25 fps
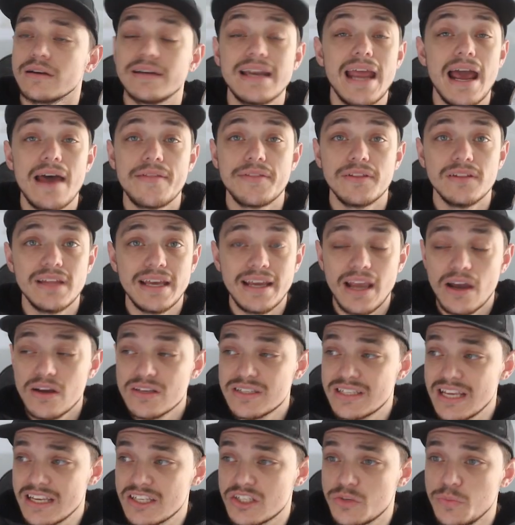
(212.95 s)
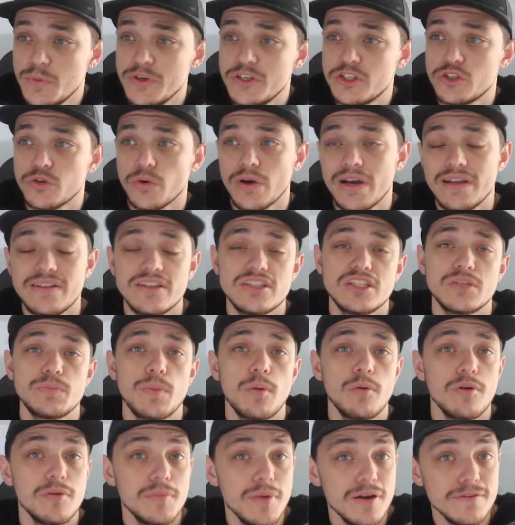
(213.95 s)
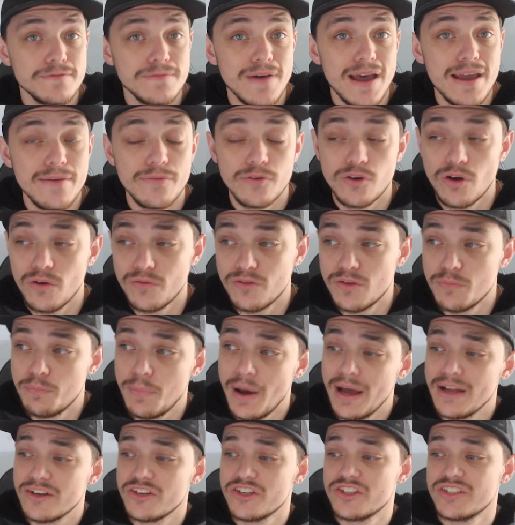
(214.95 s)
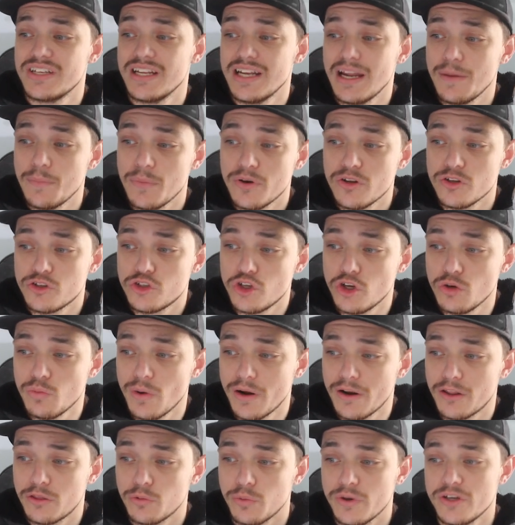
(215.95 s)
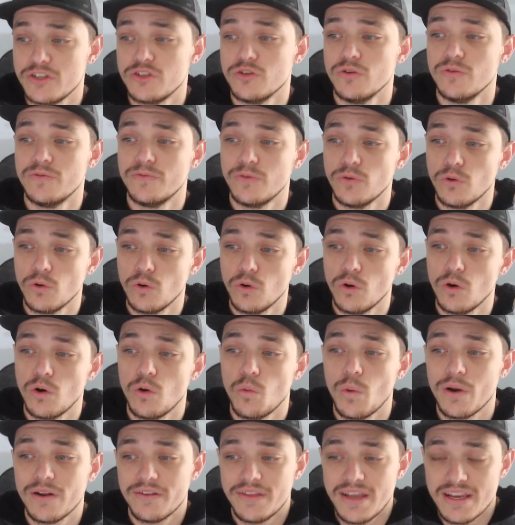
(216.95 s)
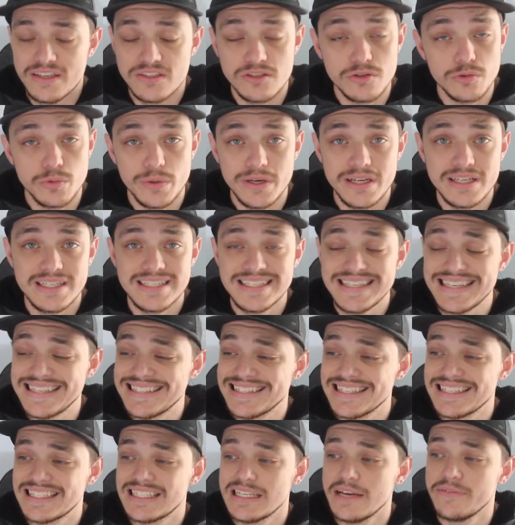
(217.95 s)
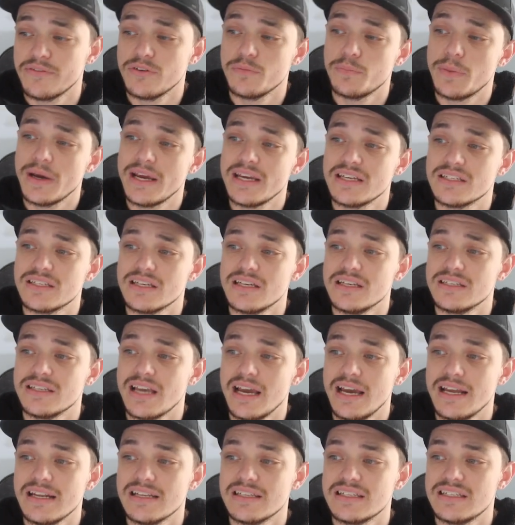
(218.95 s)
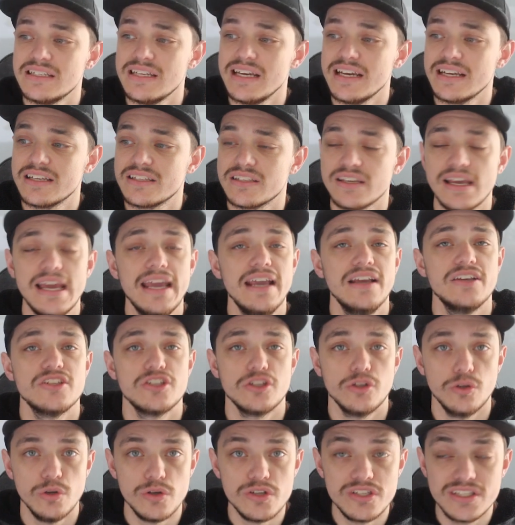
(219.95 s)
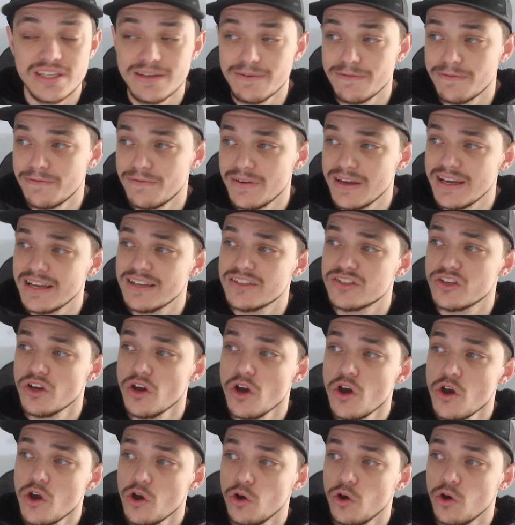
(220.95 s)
Now the LEGO Sesame Street, this is probably my favourite of the bunch, set number 21324, 1,367 pieces and 6 exclusive figs.